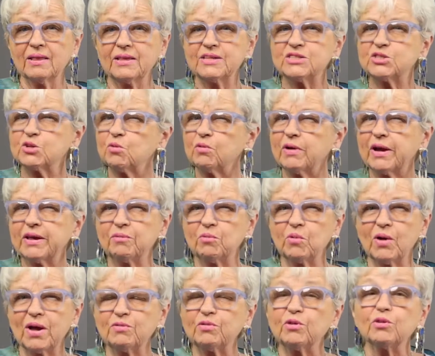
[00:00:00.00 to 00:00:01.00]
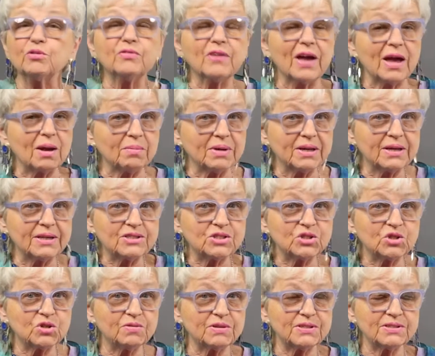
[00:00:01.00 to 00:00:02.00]
This is a great way for
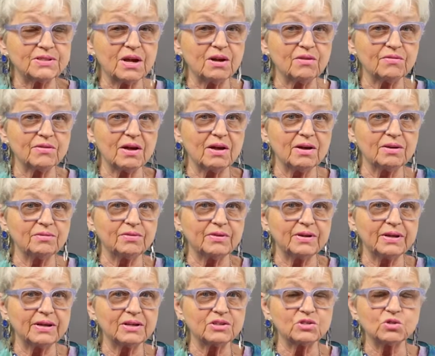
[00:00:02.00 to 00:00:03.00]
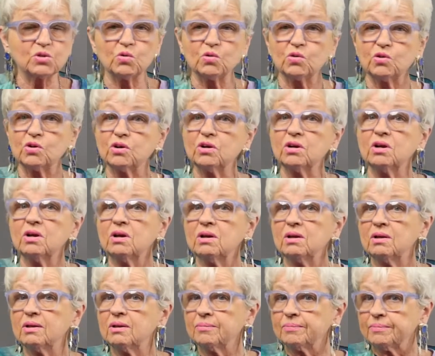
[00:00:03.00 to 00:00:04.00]
families to resolve conflicts, or
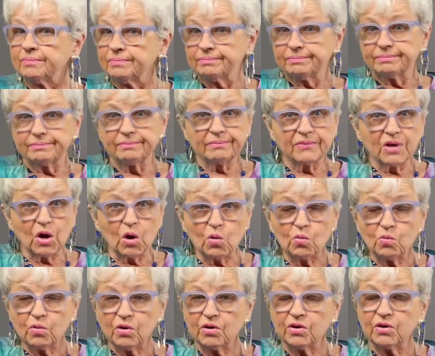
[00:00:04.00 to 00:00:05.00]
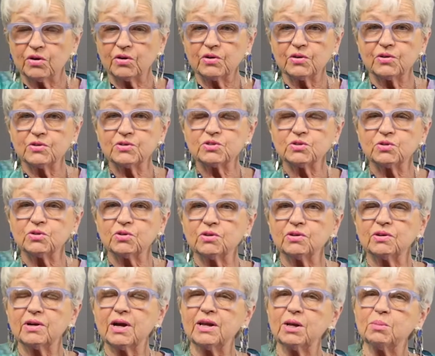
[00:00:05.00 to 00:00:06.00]
co-workers,
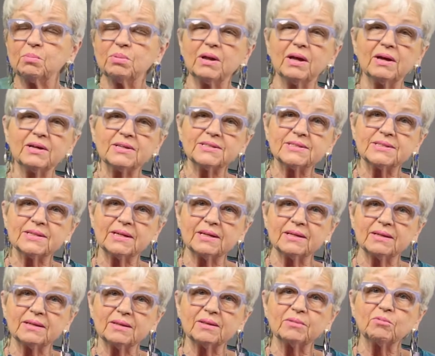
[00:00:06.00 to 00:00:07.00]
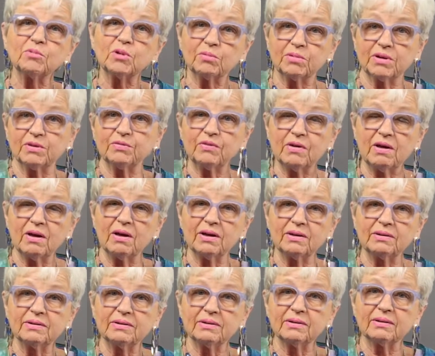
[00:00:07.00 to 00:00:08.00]
or any place where we
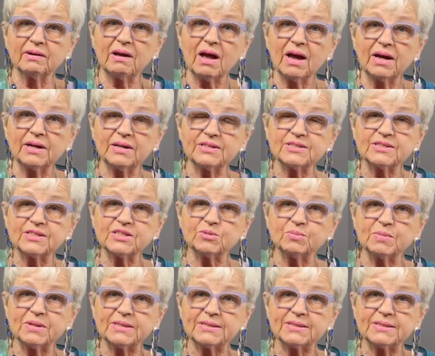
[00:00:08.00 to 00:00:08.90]
find kindness is